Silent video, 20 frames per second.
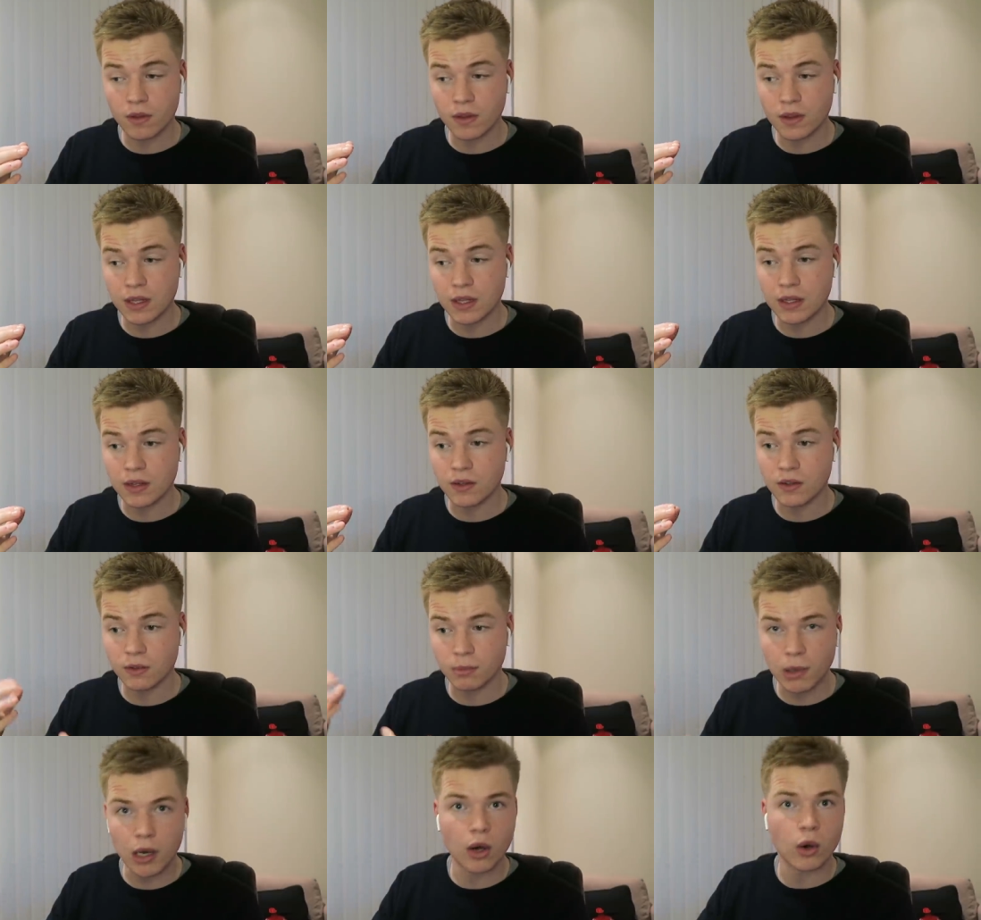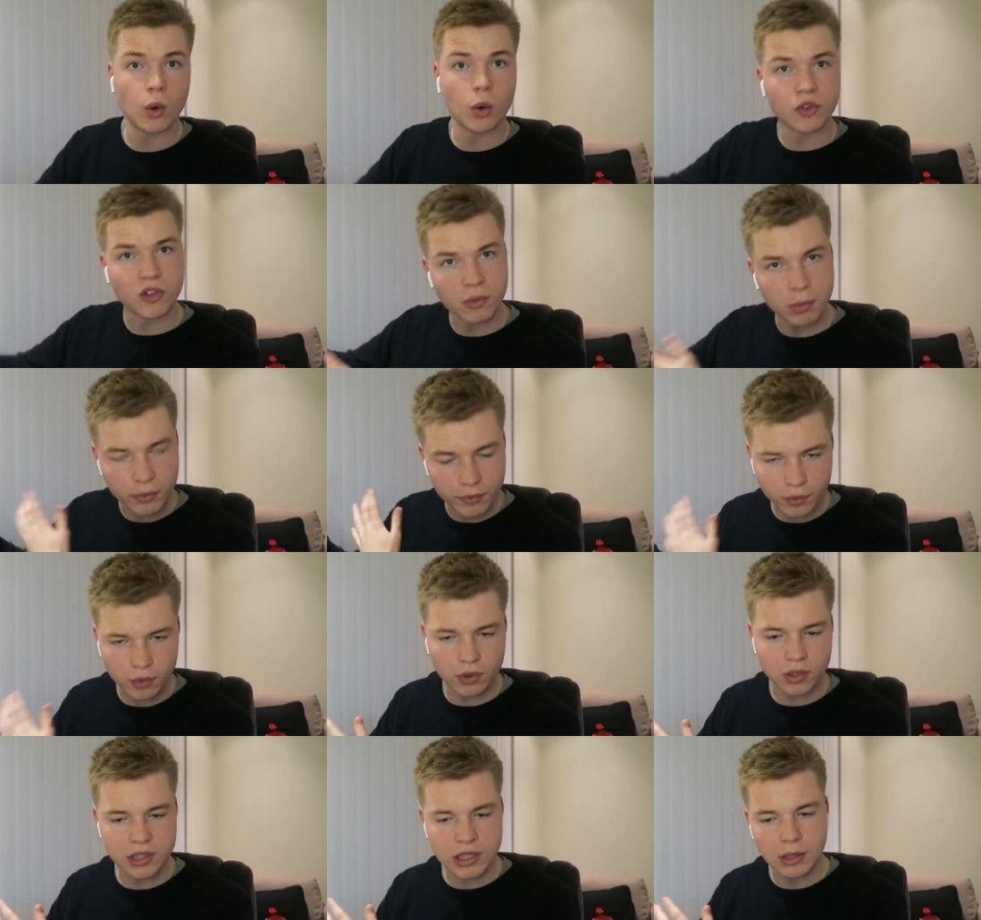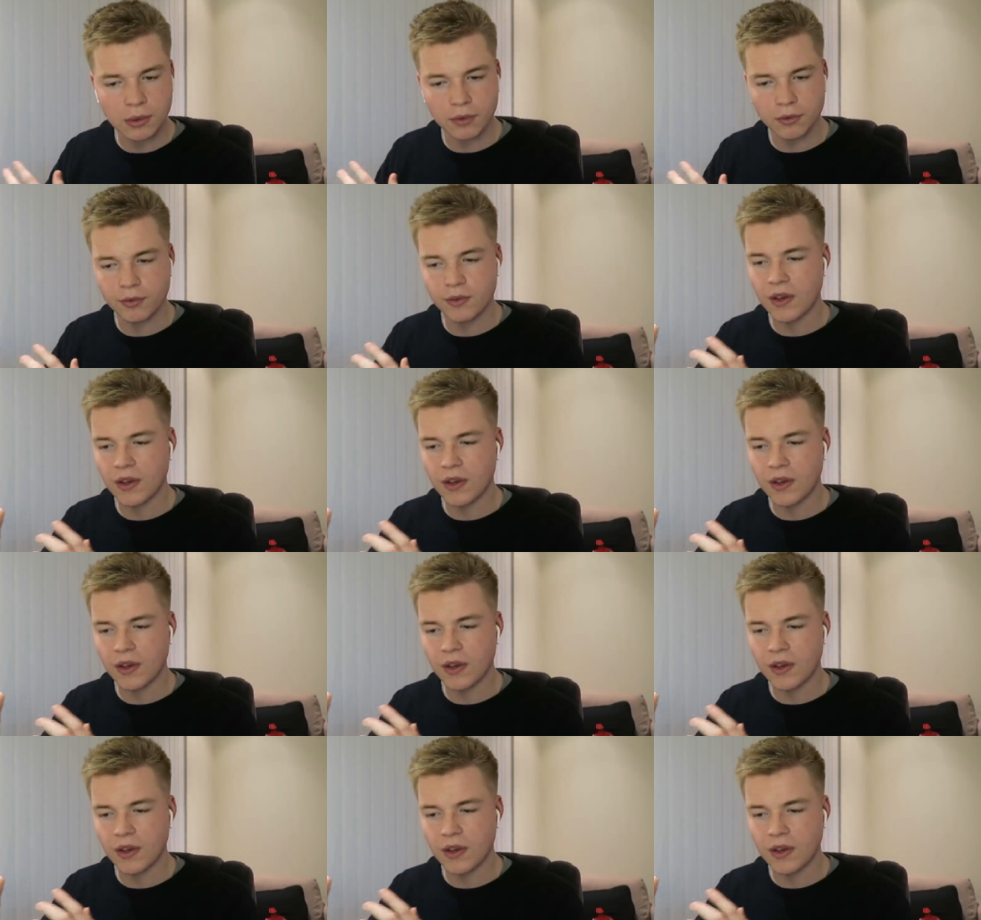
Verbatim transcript: the smart horses before the Cheltenham